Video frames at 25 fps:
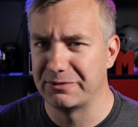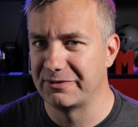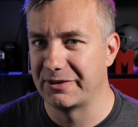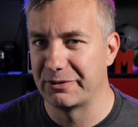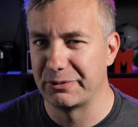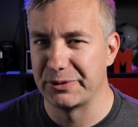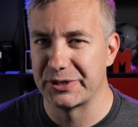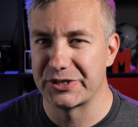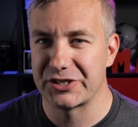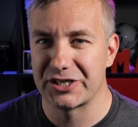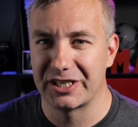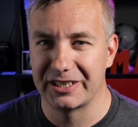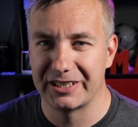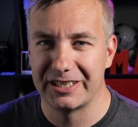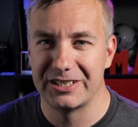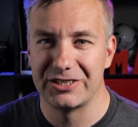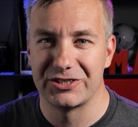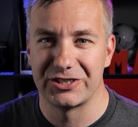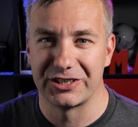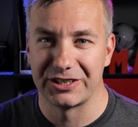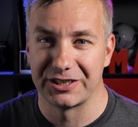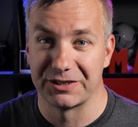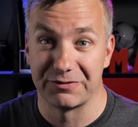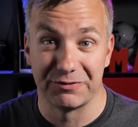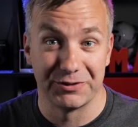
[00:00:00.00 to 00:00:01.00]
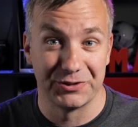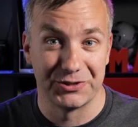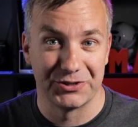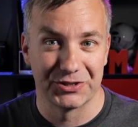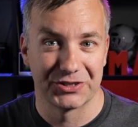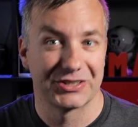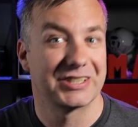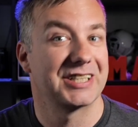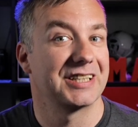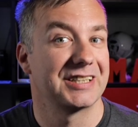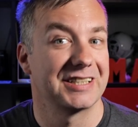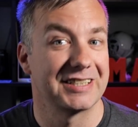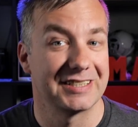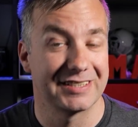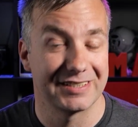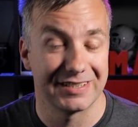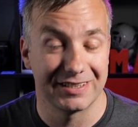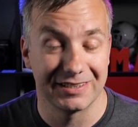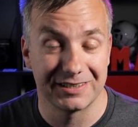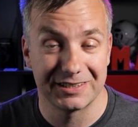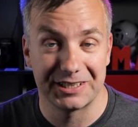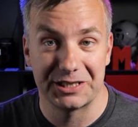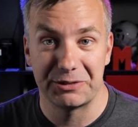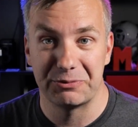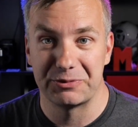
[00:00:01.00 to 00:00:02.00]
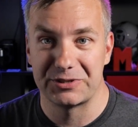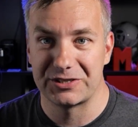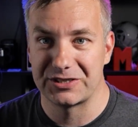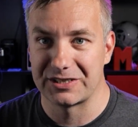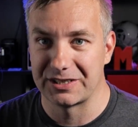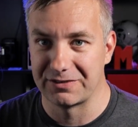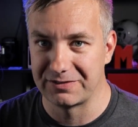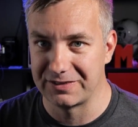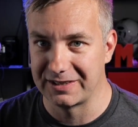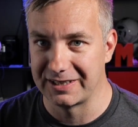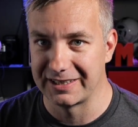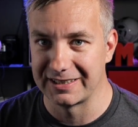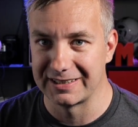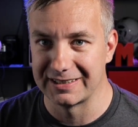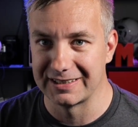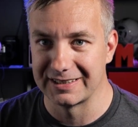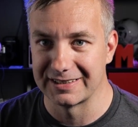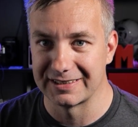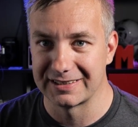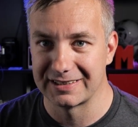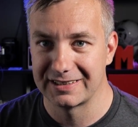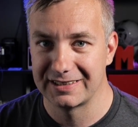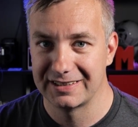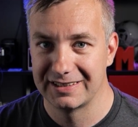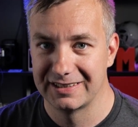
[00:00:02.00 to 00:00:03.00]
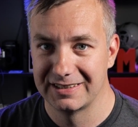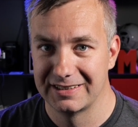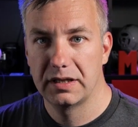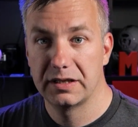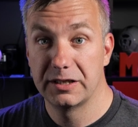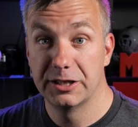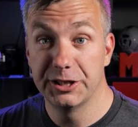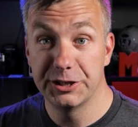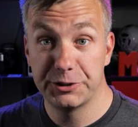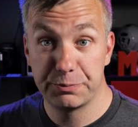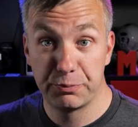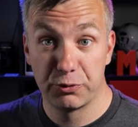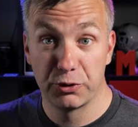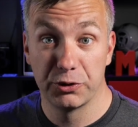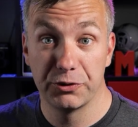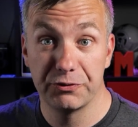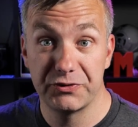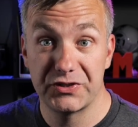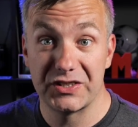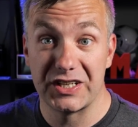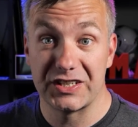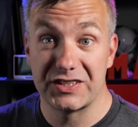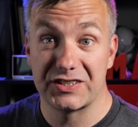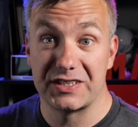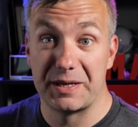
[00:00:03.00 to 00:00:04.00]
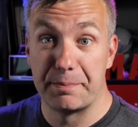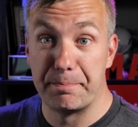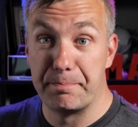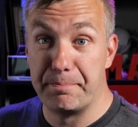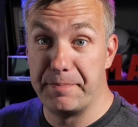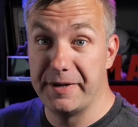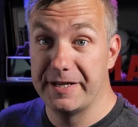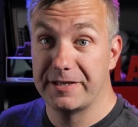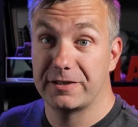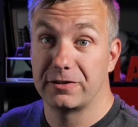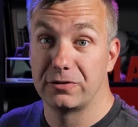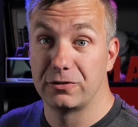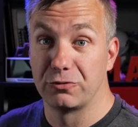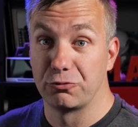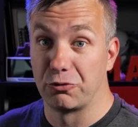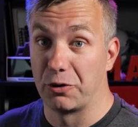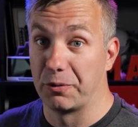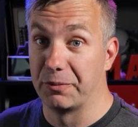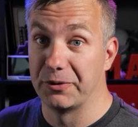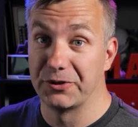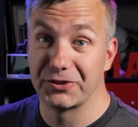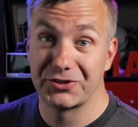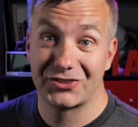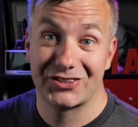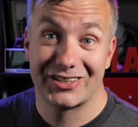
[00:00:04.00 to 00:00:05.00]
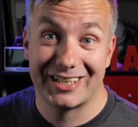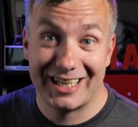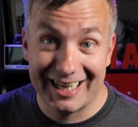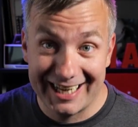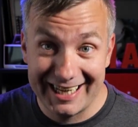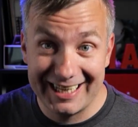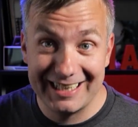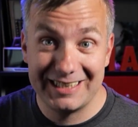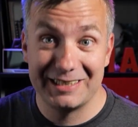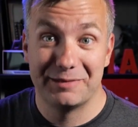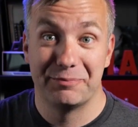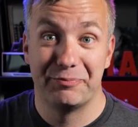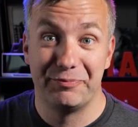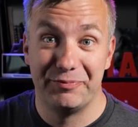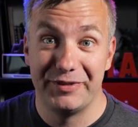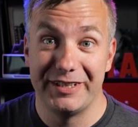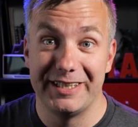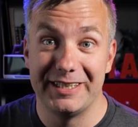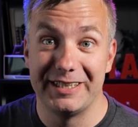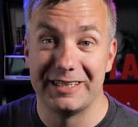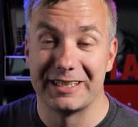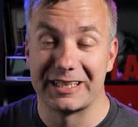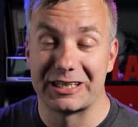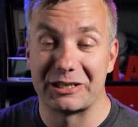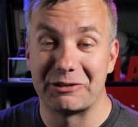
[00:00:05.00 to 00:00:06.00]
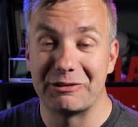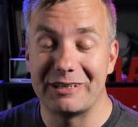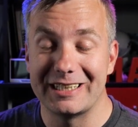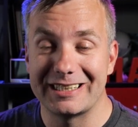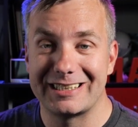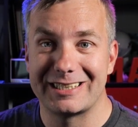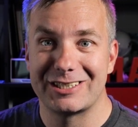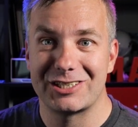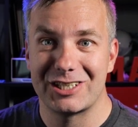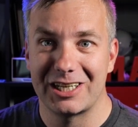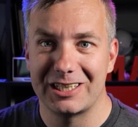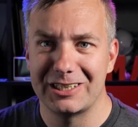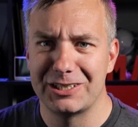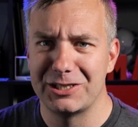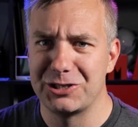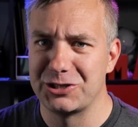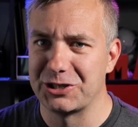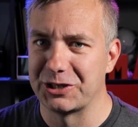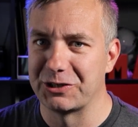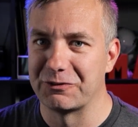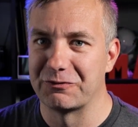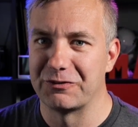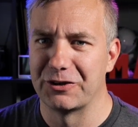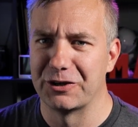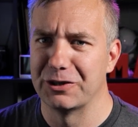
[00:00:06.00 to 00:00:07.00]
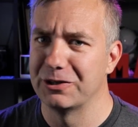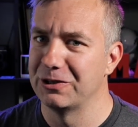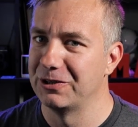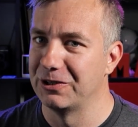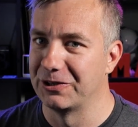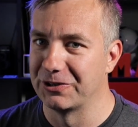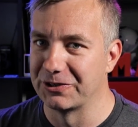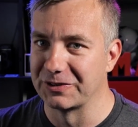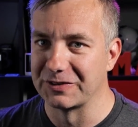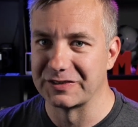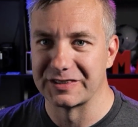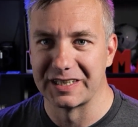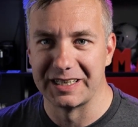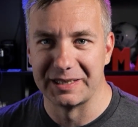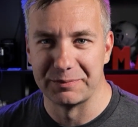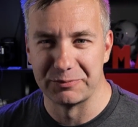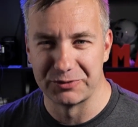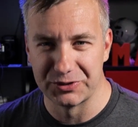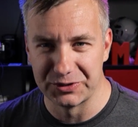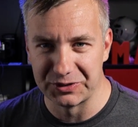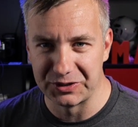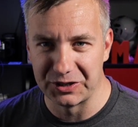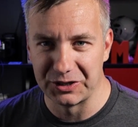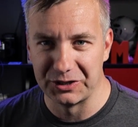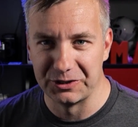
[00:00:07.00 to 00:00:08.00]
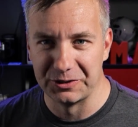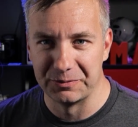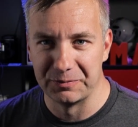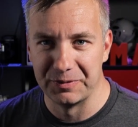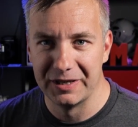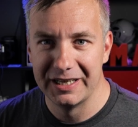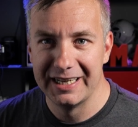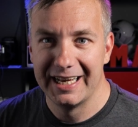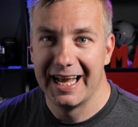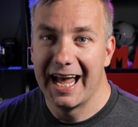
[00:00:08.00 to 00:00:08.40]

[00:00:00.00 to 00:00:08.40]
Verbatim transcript: very challenging if you're just getting started with stuff like that. This proves that the Bittle robot can be quite challenging for a long time to come.